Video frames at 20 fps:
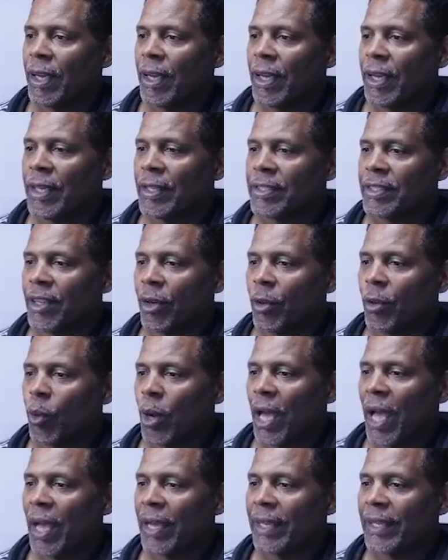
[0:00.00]
Is there a
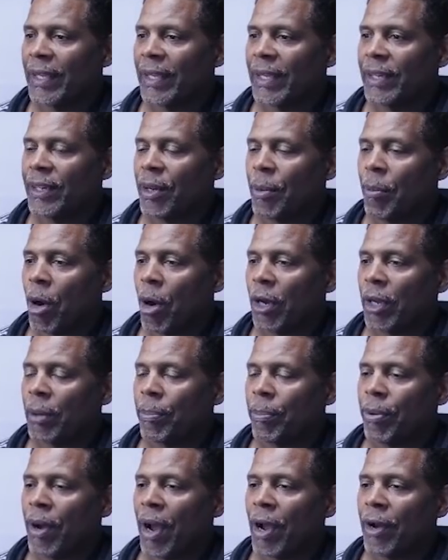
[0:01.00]
way I can get in the market
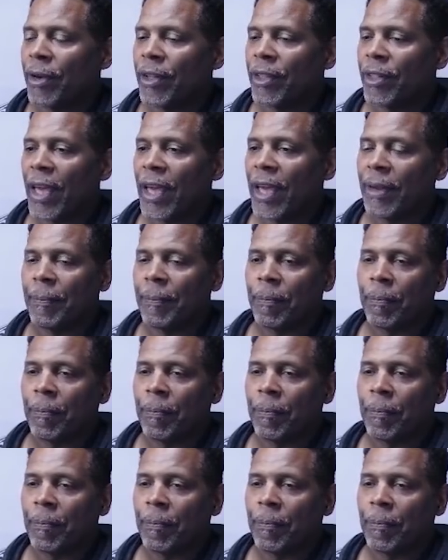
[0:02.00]
prior to that?